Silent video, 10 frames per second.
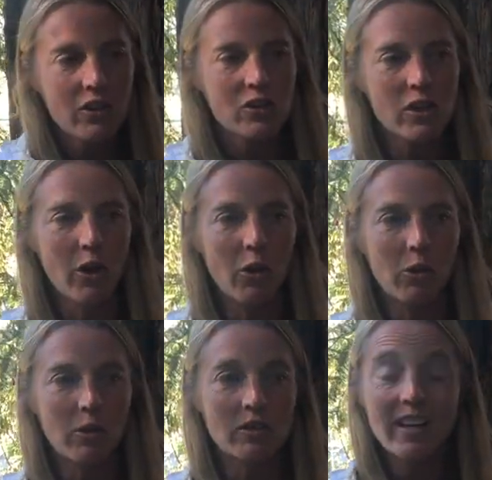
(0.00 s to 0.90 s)
So
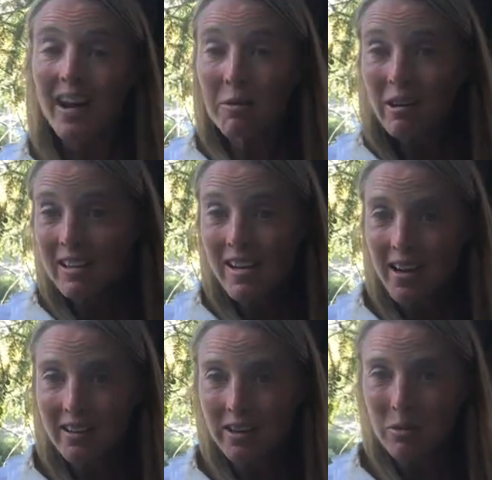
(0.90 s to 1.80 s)
today we're going to
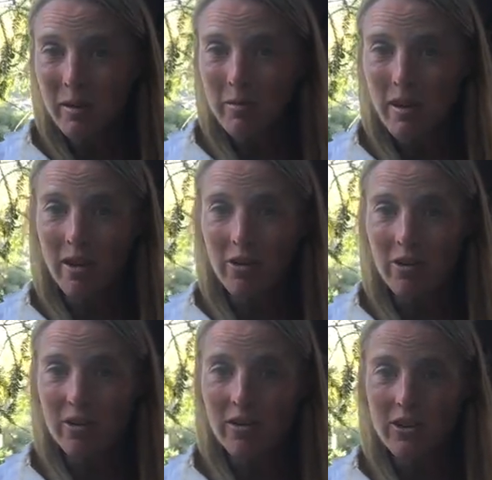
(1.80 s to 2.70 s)
talk a little bit about
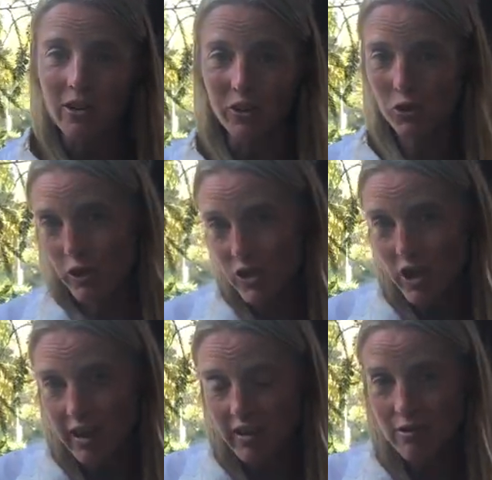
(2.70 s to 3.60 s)
your
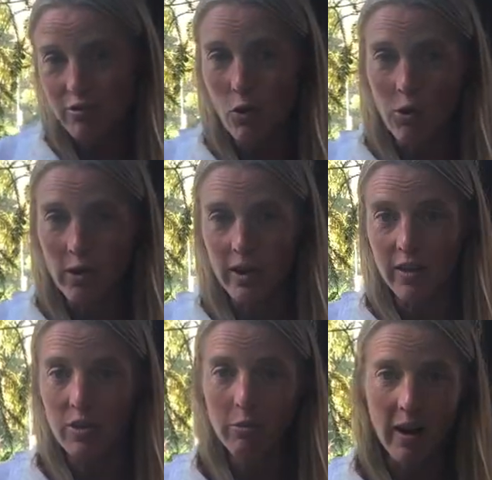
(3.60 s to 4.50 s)
nutrition for
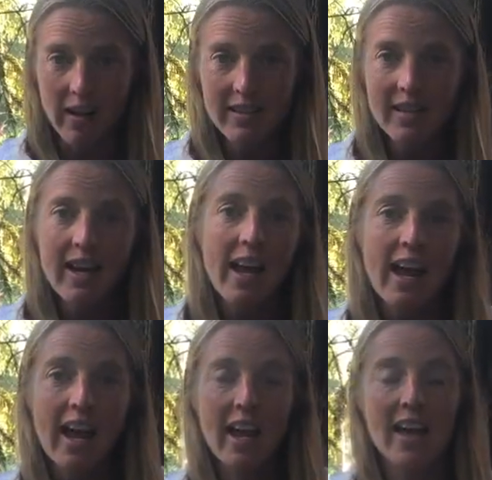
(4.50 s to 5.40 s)
the rut.
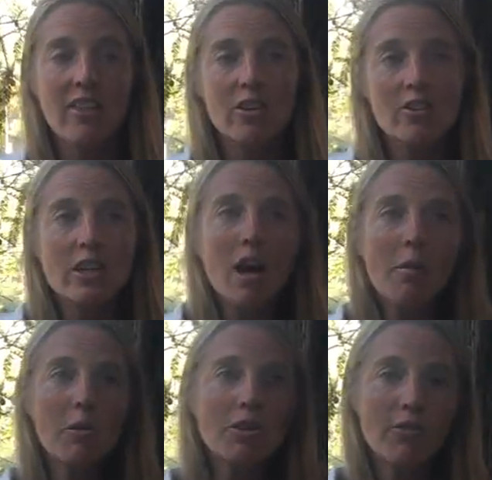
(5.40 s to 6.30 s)
And there's a
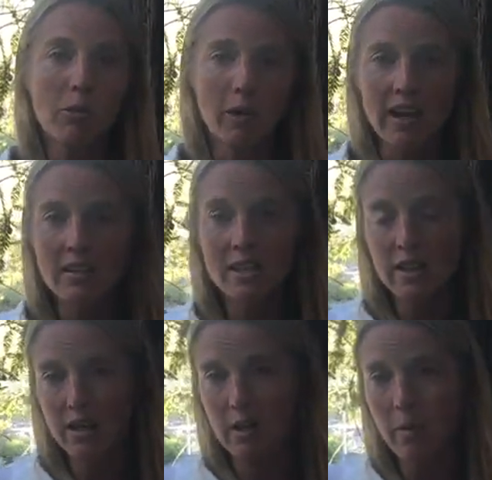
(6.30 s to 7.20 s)
couple different ways to
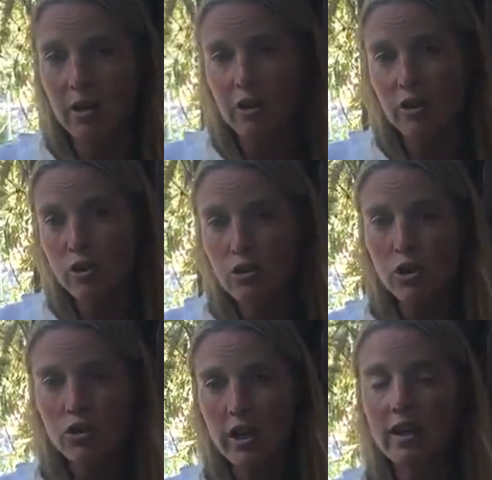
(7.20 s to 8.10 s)
think about your
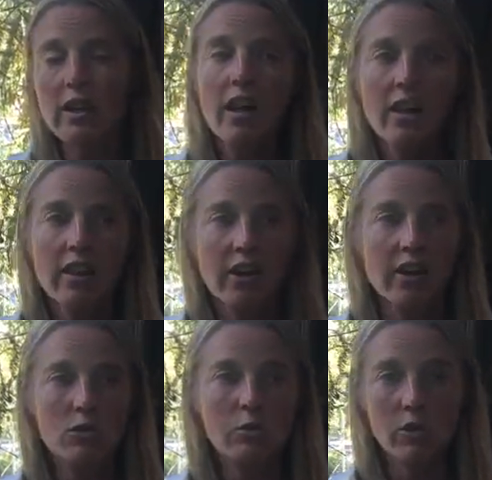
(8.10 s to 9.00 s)
nutrition.
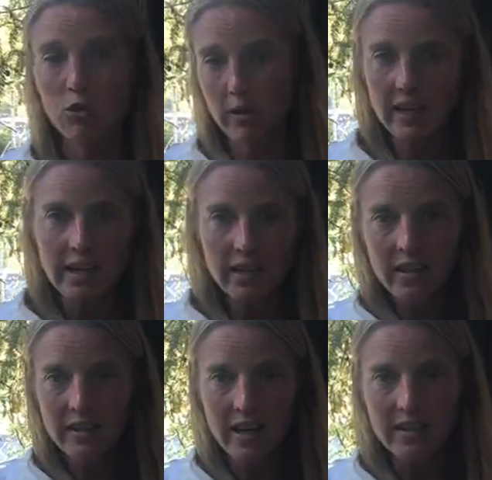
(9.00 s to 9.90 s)
There's what you eat on
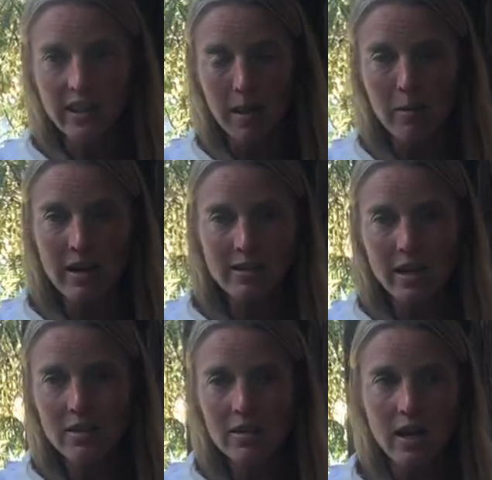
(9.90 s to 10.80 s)
a day-to-day
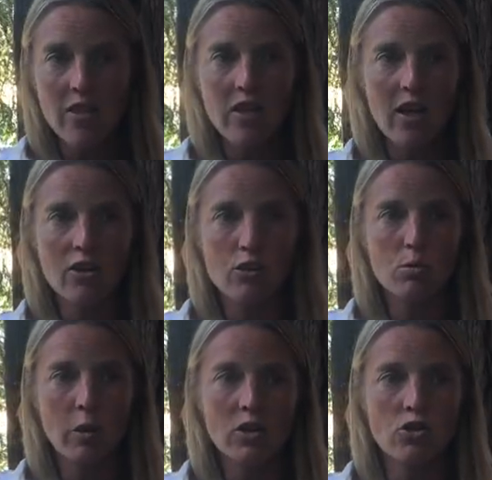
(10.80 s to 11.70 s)
basis, and then
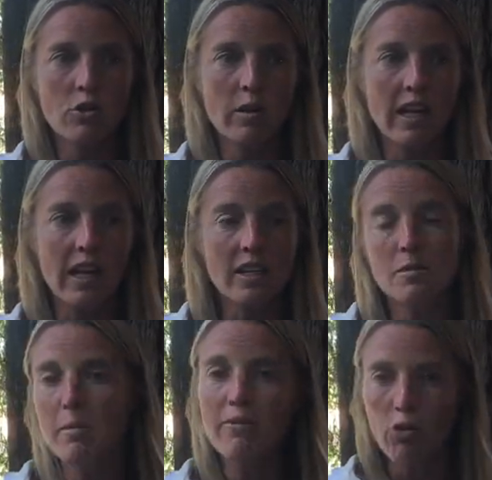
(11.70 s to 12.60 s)
there's what you eat
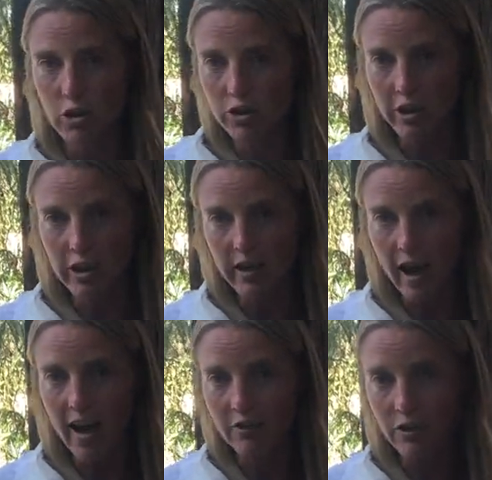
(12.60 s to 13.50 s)
before, during, and
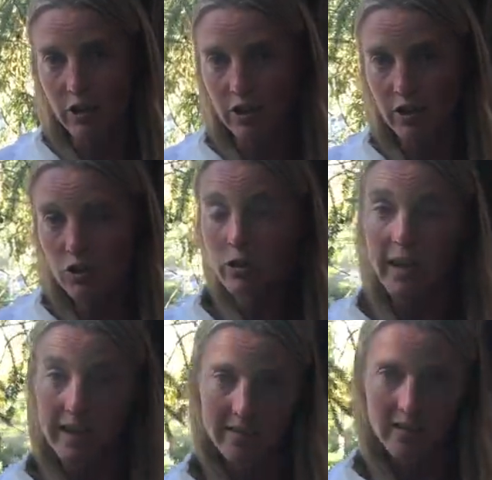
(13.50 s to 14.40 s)
after
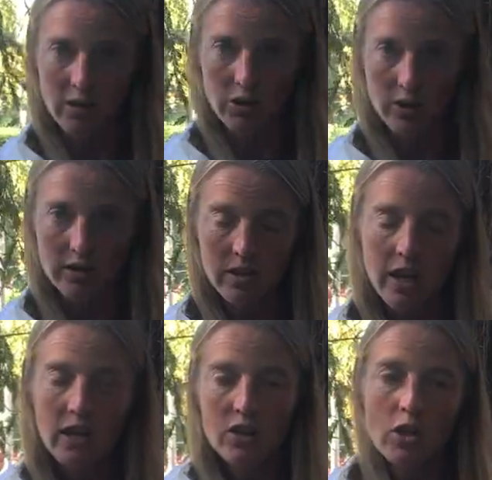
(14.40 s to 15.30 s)
training sessions.
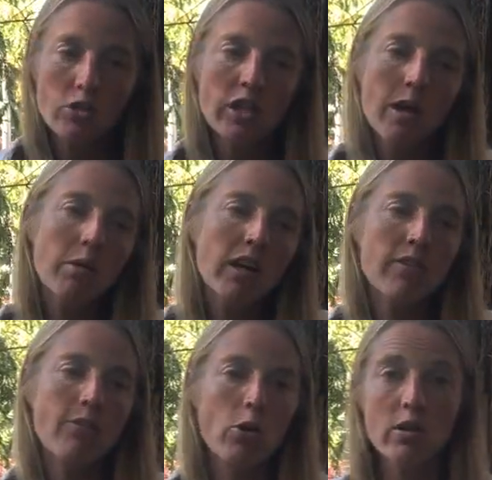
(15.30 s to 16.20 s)
So today we're going
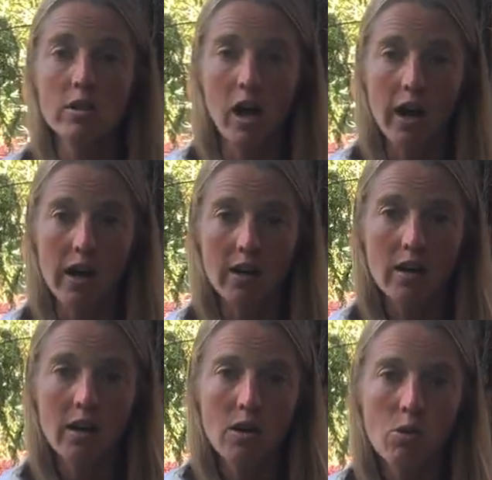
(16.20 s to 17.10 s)
to focus on
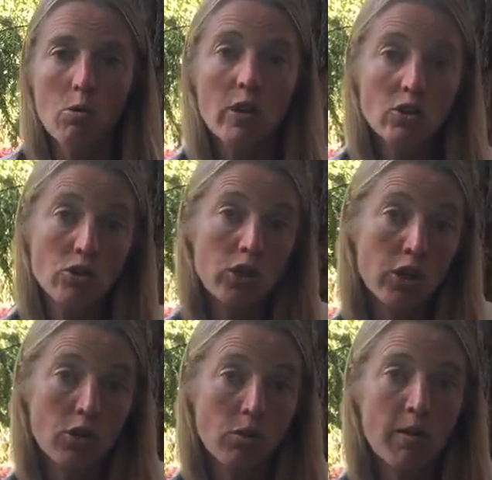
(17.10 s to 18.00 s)
what you
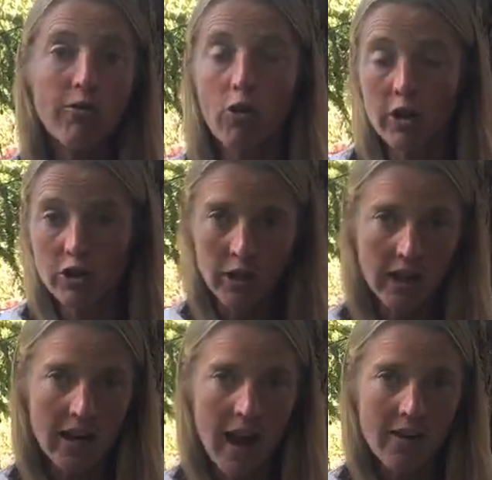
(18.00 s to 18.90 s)
do before,
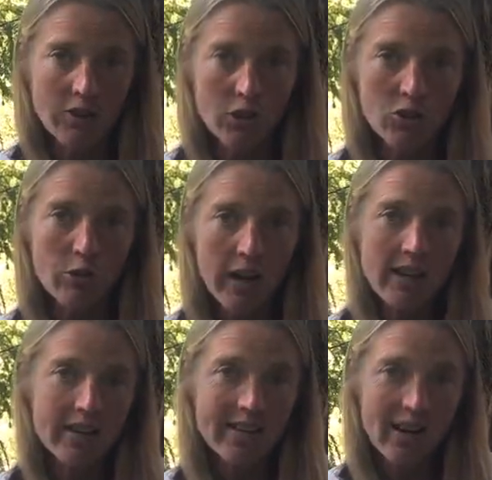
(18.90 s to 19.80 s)
during, and after
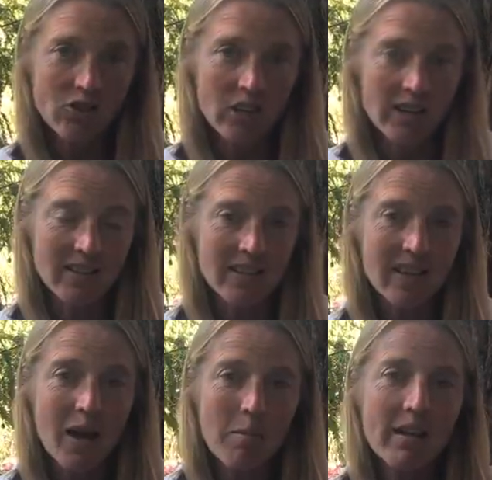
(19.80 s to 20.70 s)
training sessions,
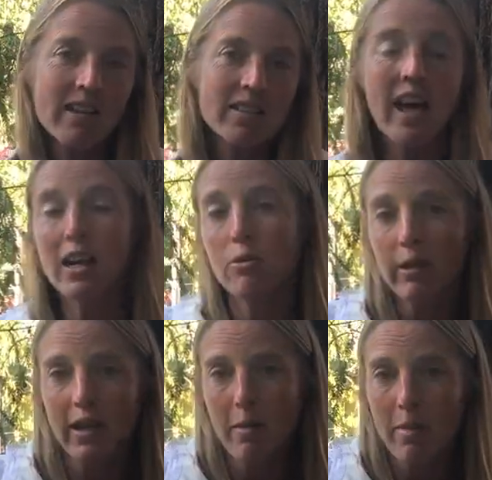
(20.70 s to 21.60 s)
because that can
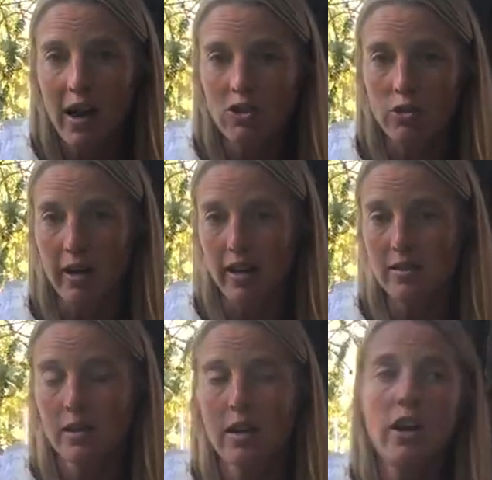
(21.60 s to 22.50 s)
really impact your
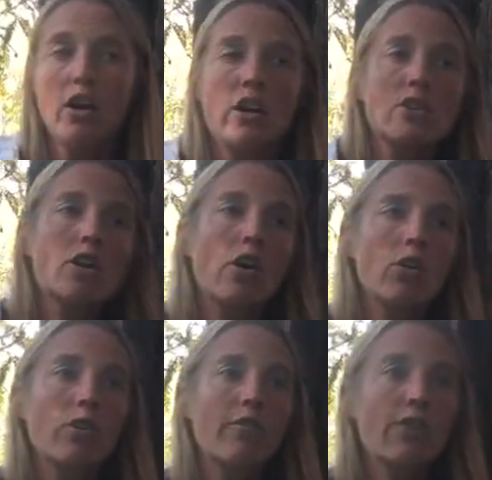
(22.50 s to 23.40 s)
race.
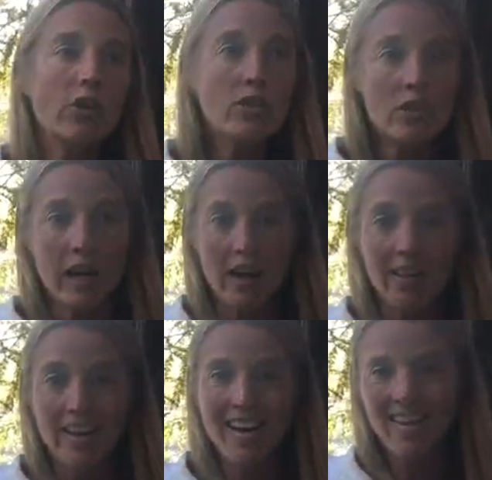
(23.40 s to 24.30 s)
So the first
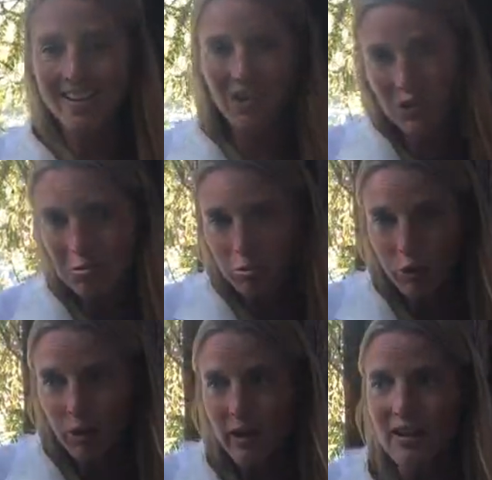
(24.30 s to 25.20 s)
thing, the golden
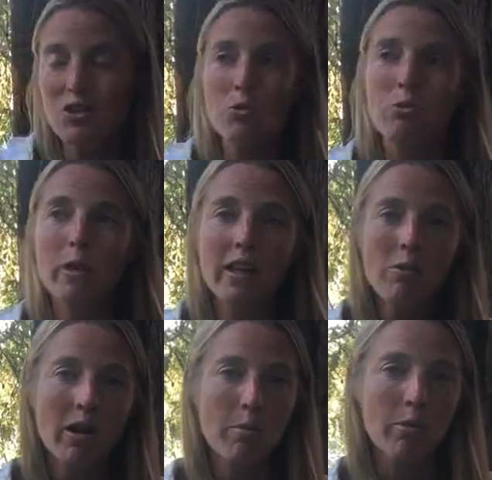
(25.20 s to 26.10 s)
rule, is you really
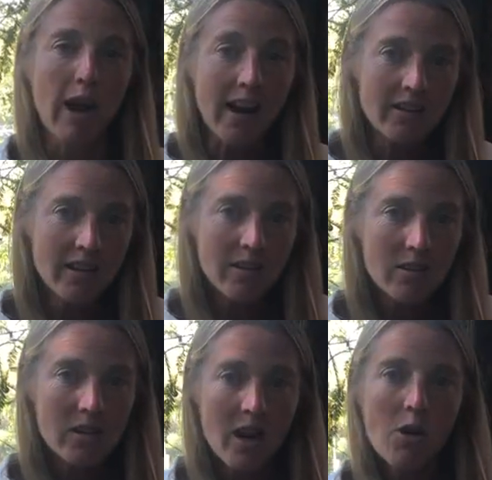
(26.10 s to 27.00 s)
want to
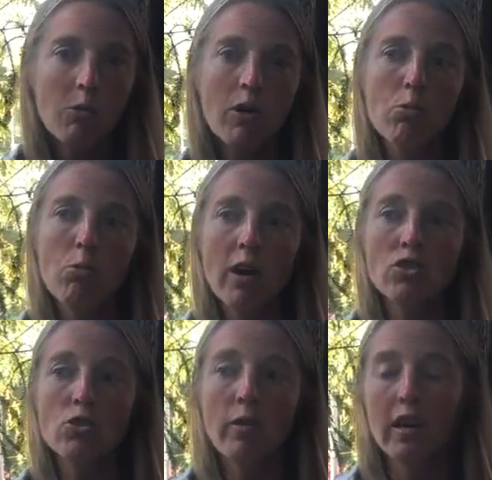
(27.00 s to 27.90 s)
practice with
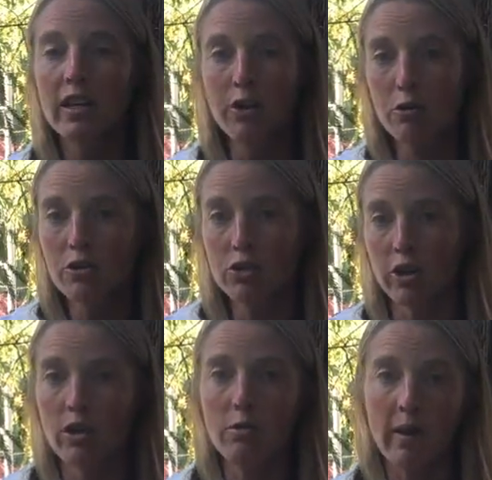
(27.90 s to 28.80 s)
what you want to use
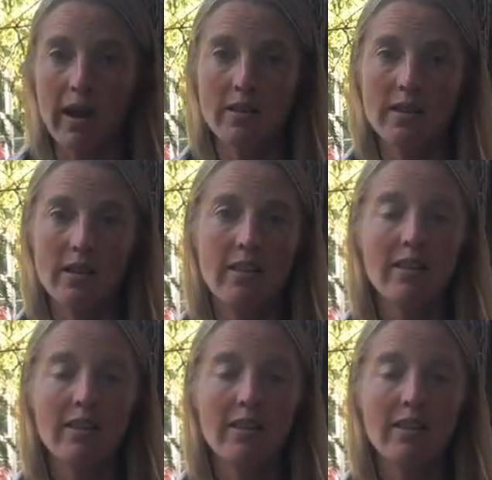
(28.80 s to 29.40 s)
during the race.